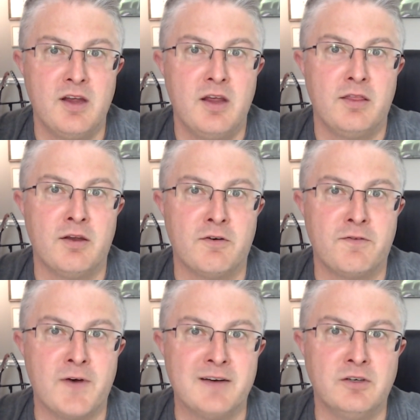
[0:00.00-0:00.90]
they're
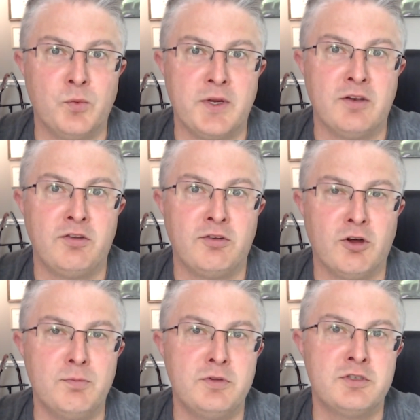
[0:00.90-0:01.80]
following
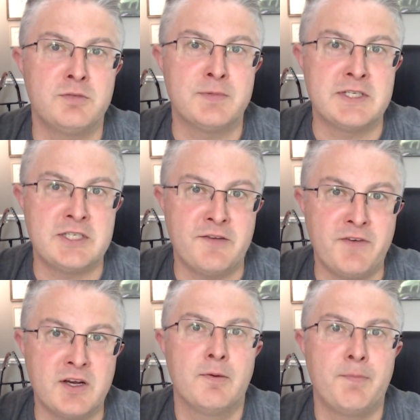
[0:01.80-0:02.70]
some
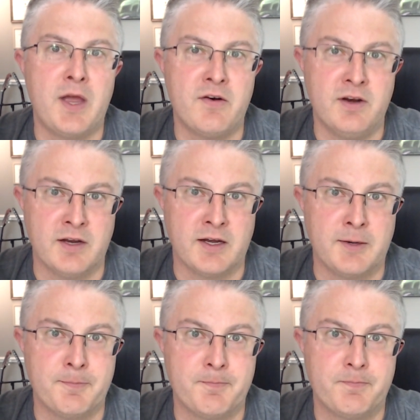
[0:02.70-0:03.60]
specific
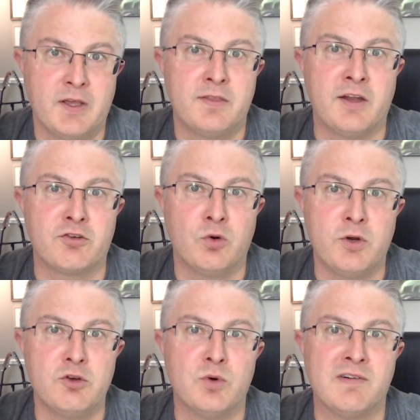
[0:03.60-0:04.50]
paradigm that's
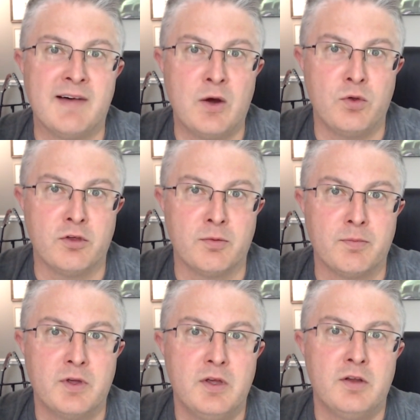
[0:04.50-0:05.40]
going to allow
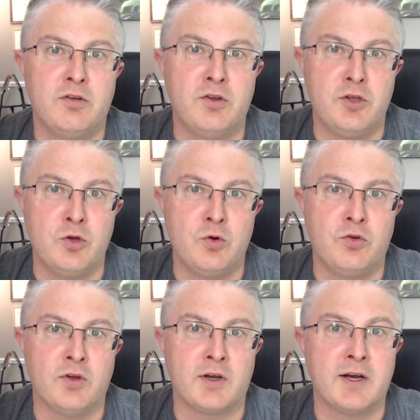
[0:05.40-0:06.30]
them to
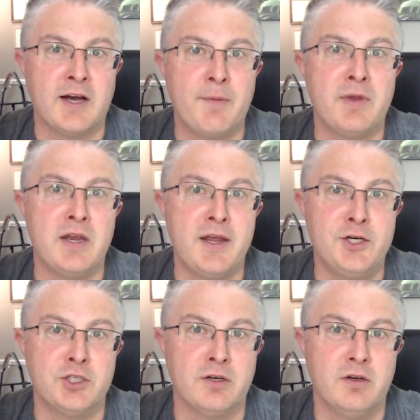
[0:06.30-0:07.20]
use a
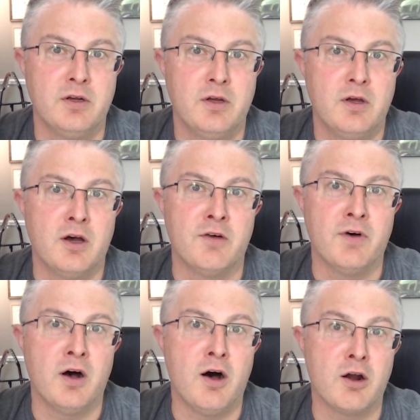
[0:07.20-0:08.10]
combination of
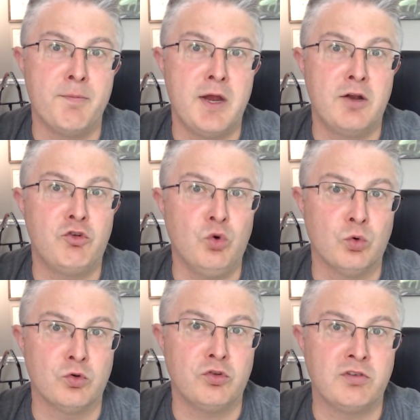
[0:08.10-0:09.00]
automated
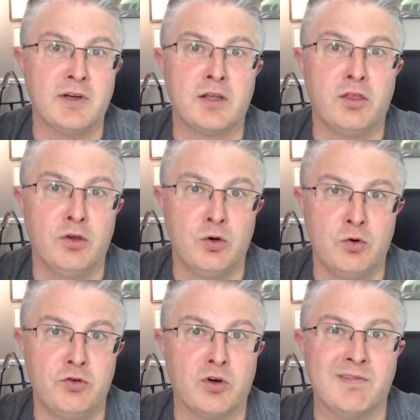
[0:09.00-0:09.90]
tools like
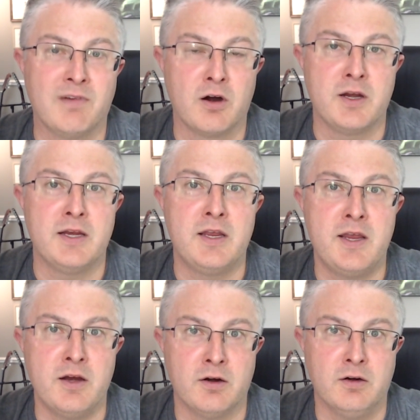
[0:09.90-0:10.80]
those you're learning
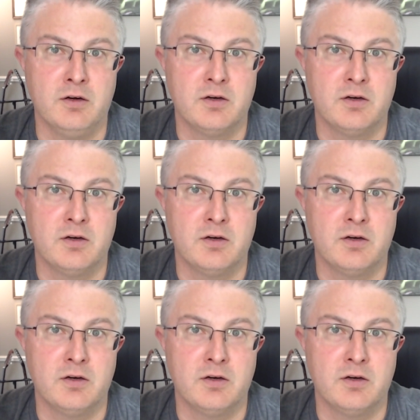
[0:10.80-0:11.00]
here,